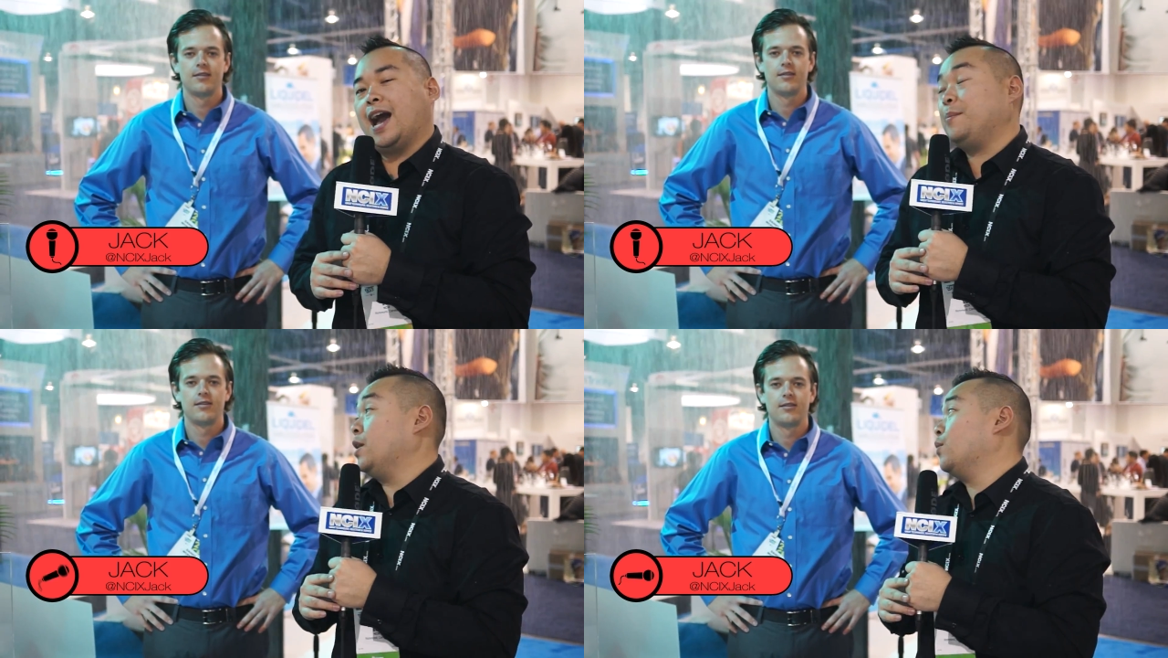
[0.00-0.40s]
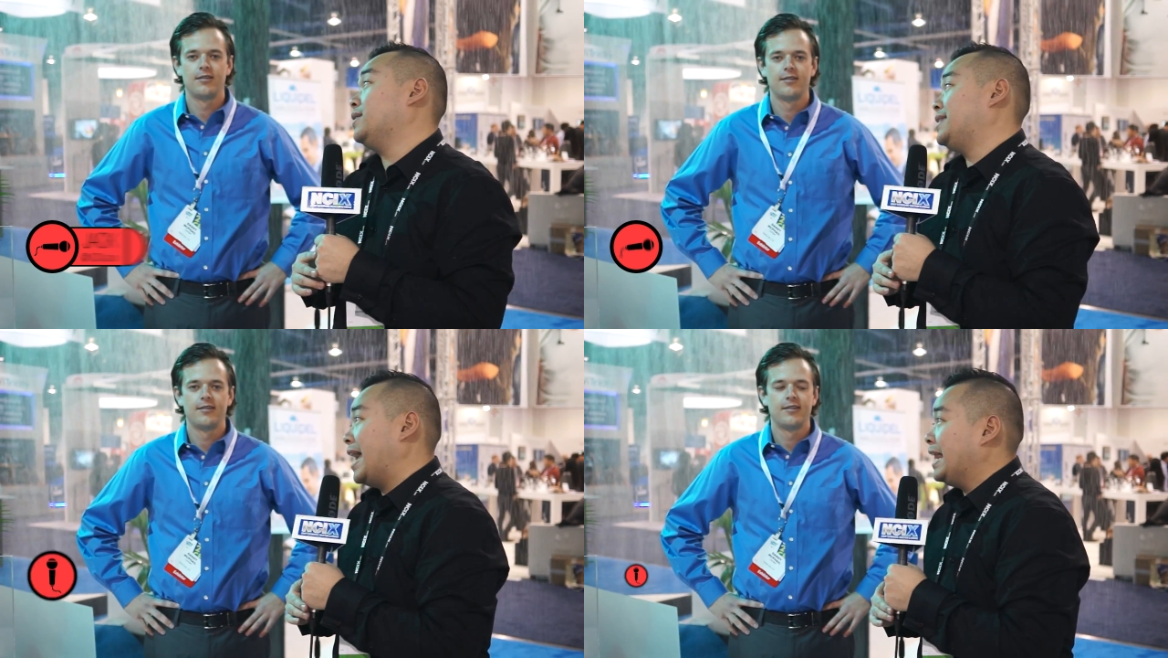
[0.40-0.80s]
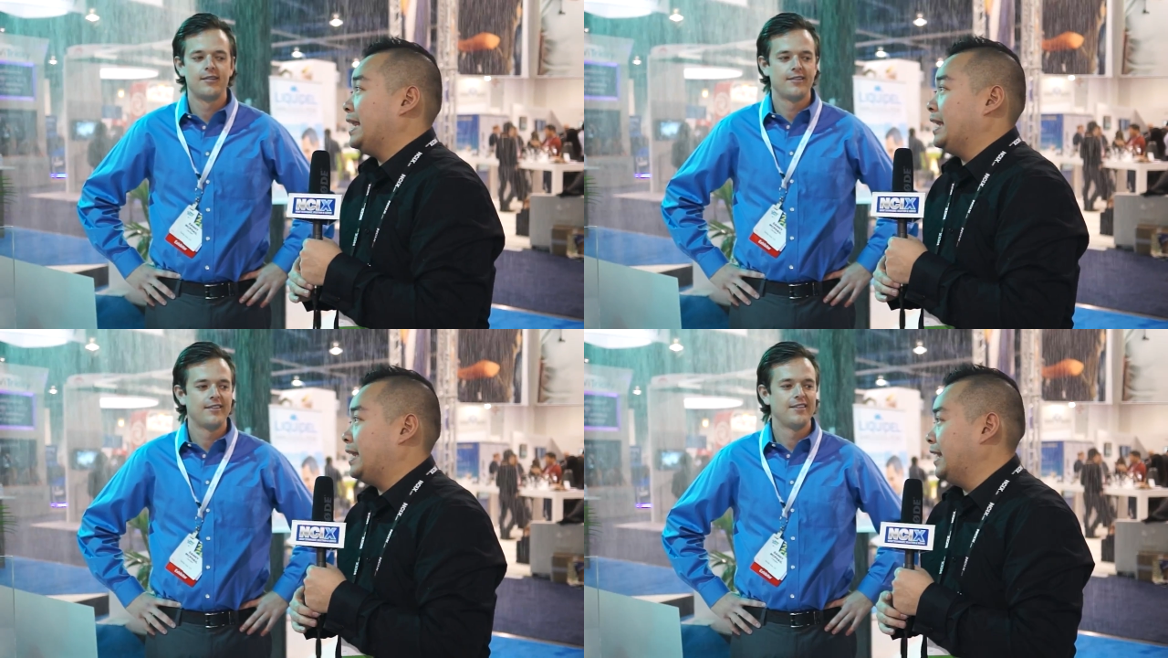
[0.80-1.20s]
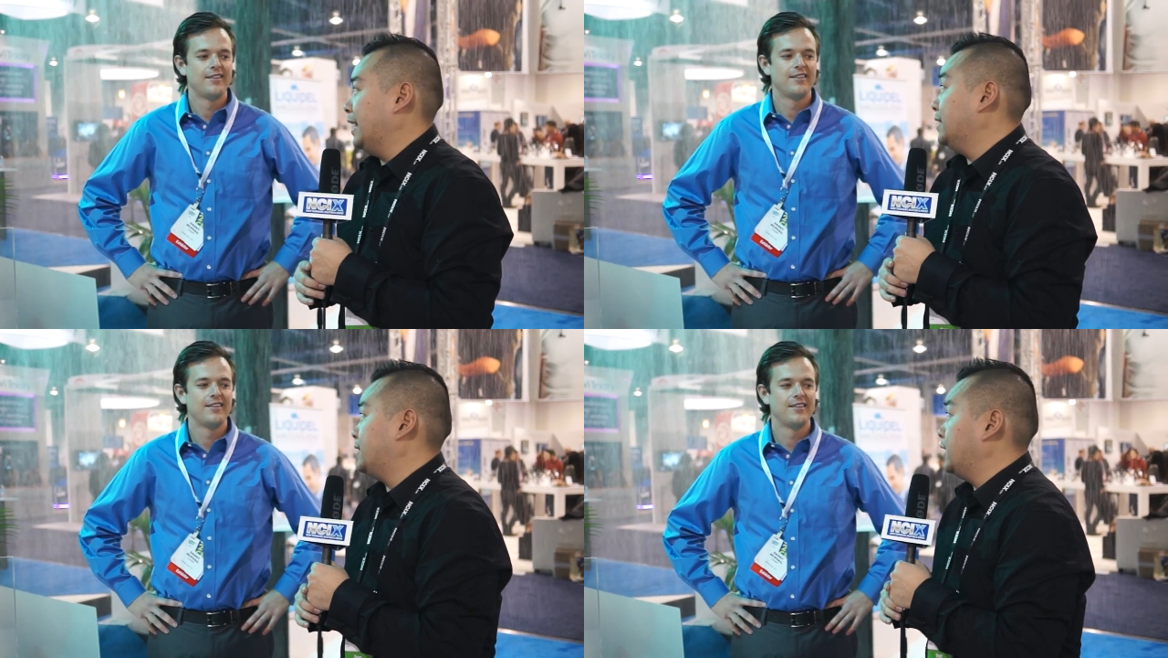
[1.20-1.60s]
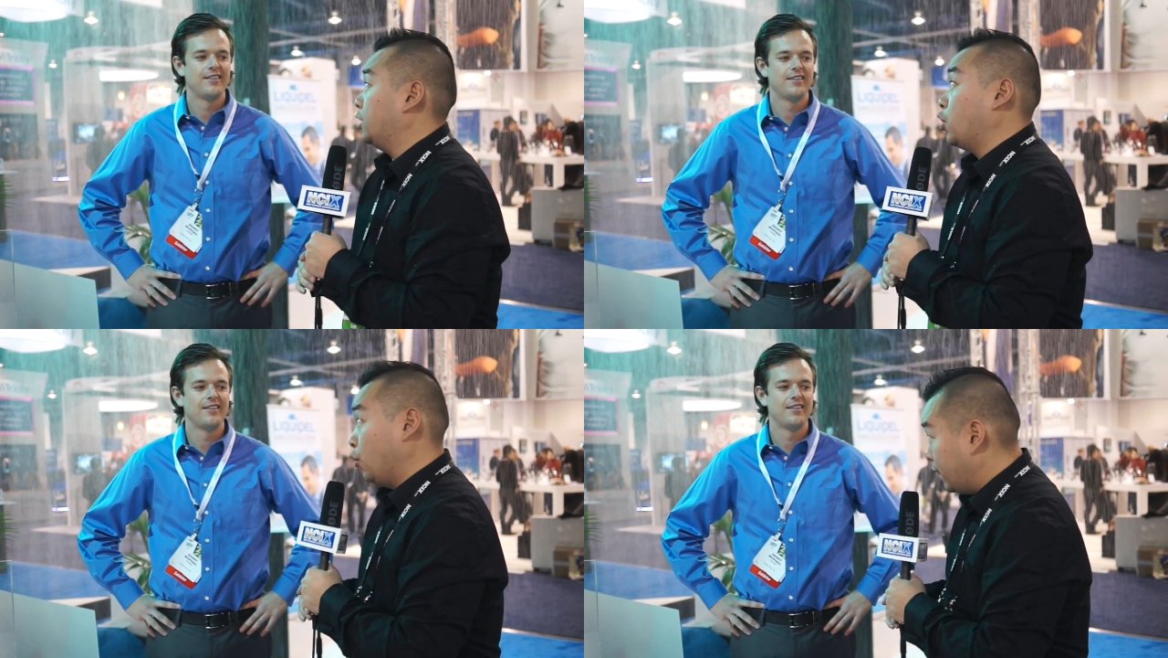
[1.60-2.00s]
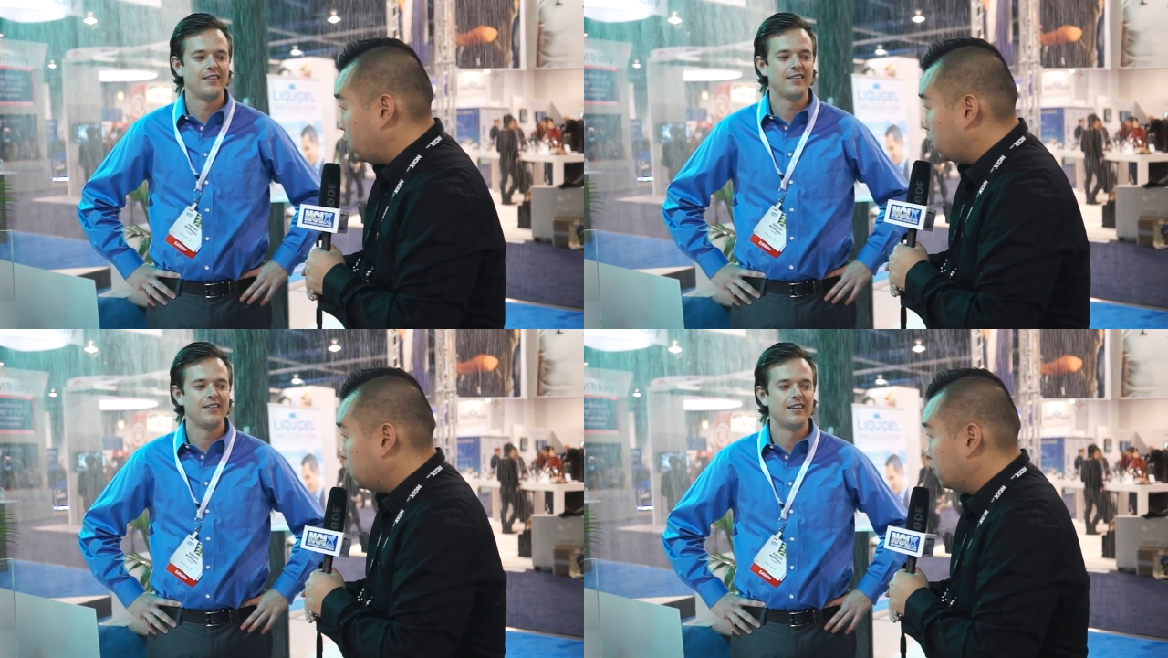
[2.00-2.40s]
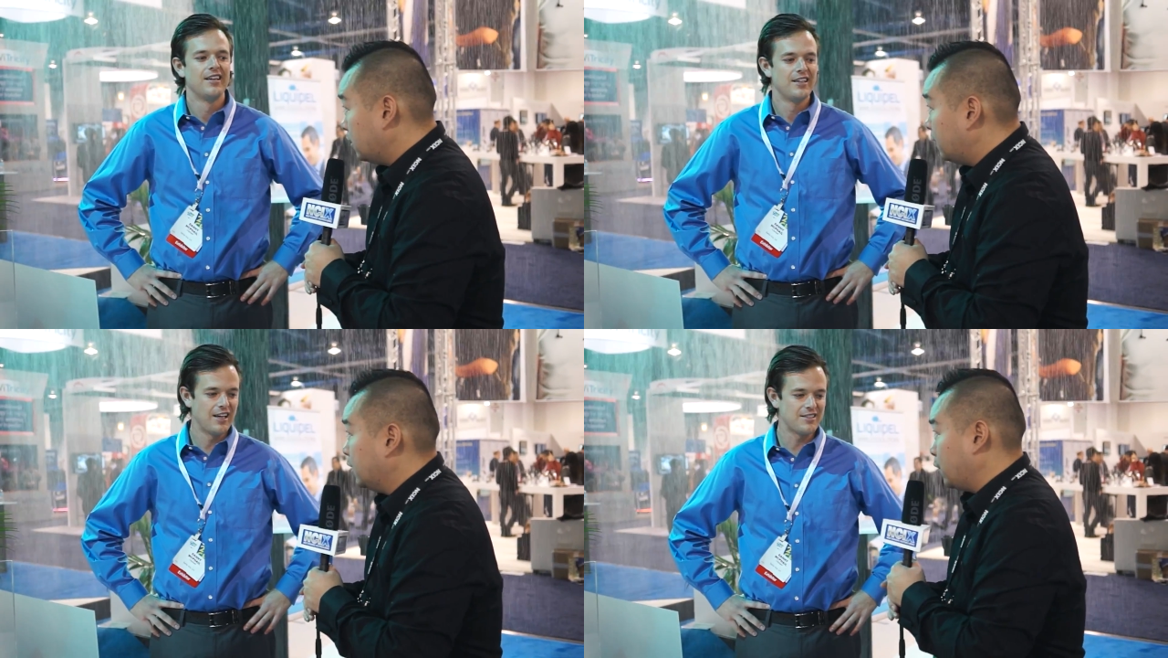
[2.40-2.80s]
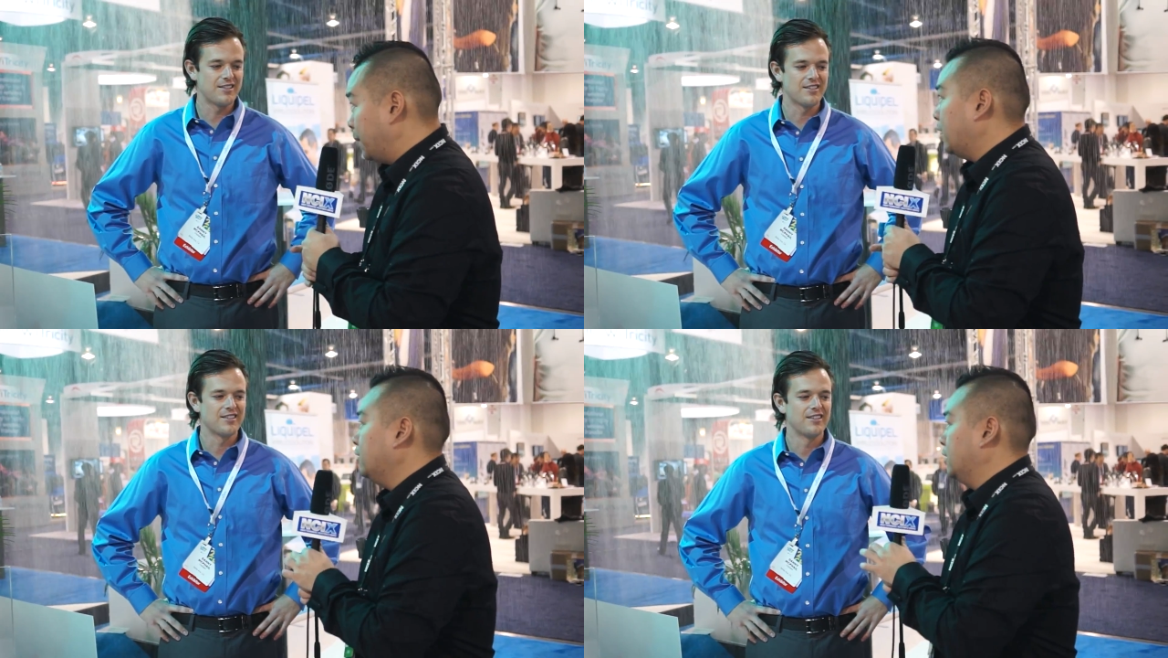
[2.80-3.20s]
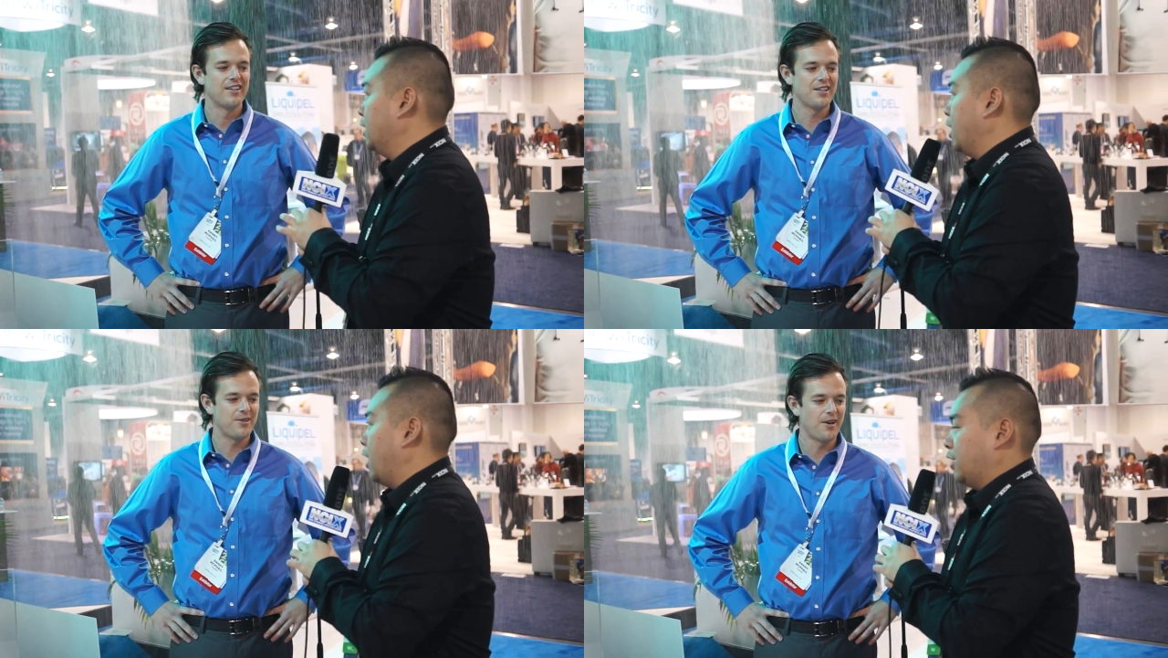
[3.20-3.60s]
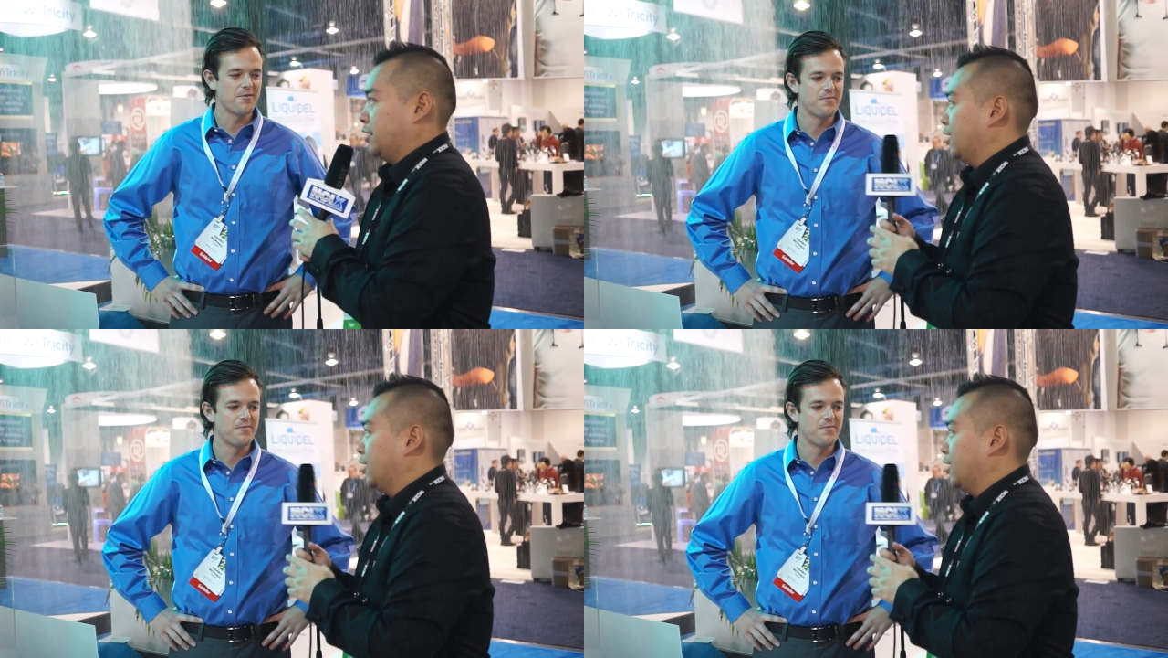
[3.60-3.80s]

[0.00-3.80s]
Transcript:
Speaker 1: I'm here with Danny. He is the co-founder of yes, Liquipel. That's right.